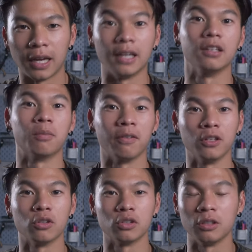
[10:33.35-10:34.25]
and my
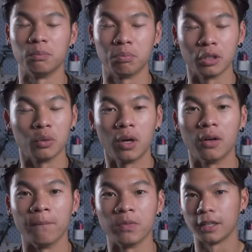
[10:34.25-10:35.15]
videos did pretty well.